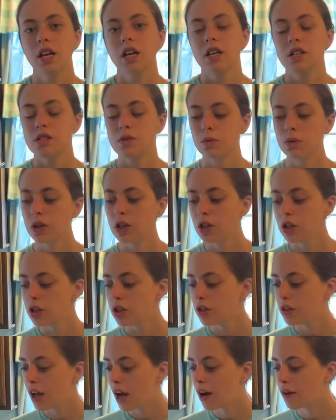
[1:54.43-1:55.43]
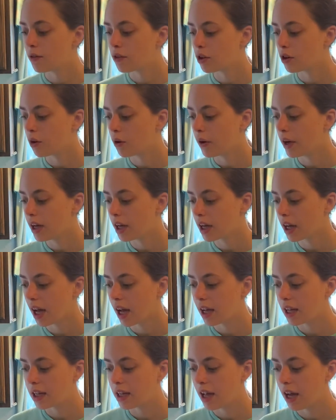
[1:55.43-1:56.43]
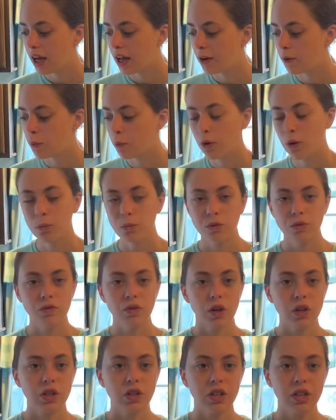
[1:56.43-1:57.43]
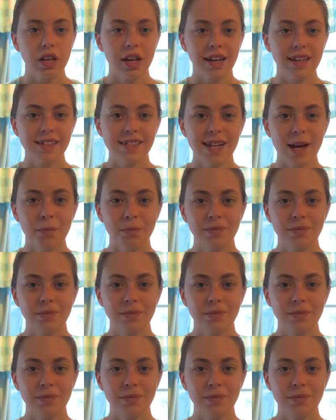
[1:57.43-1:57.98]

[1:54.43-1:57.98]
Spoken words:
So we're gonna do that real quick, and then we'll move on to the next step.